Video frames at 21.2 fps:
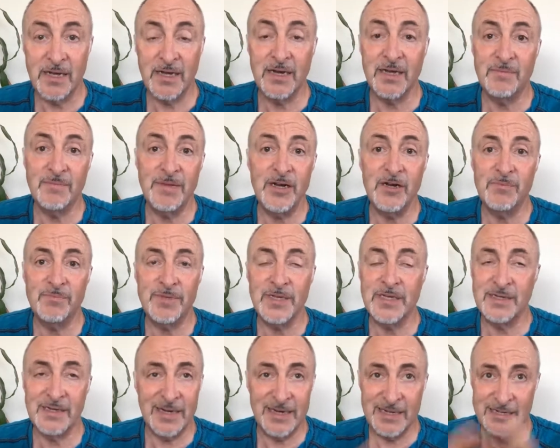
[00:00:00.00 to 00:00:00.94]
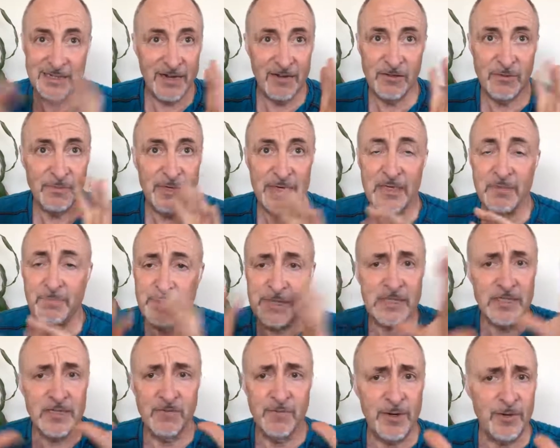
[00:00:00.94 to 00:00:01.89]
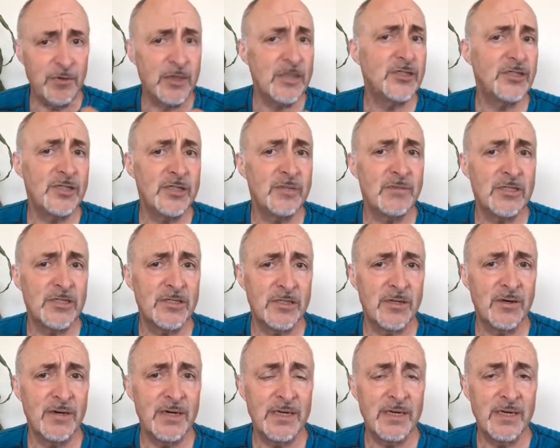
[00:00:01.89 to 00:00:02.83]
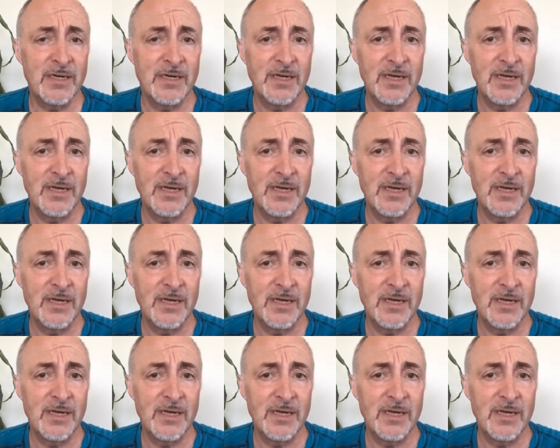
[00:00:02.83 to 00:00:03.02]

and it may not, it doesn't have to be the big stuff about relationship necessarily,